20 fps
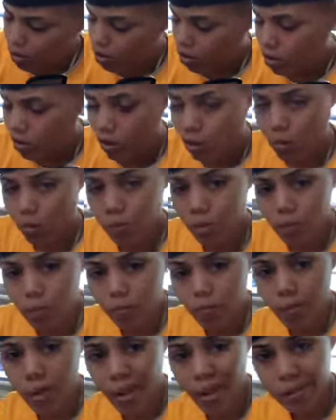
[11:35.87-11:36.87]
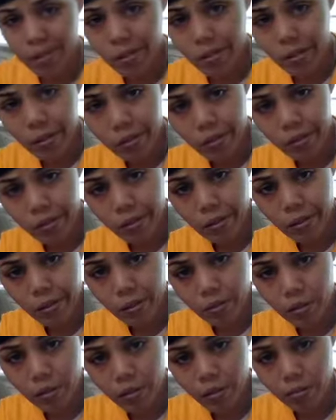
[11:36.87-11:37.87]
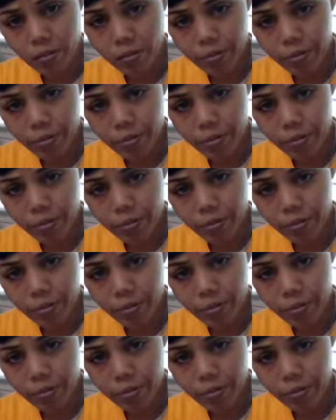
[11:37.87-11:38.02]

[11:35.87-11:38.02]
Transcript: So with this masculine energy.